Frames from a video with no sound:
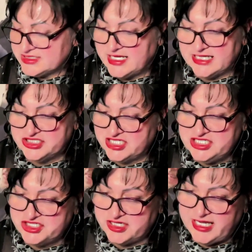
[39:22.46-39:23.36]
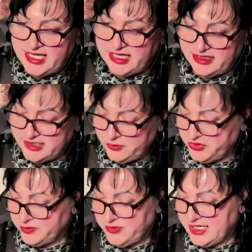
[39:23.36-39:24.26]
had ginger hair. It
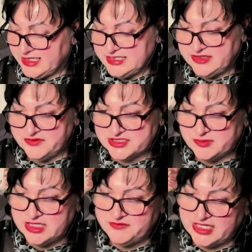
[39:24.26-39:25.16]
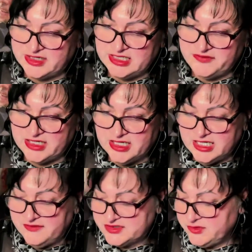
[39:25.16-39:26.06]
wouldn't make any difference to me.
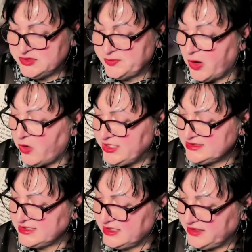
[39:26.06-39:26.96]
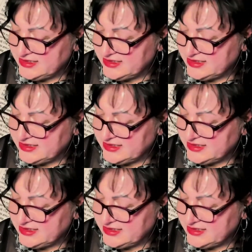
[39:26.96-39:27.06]
If somebody was pointing at, it's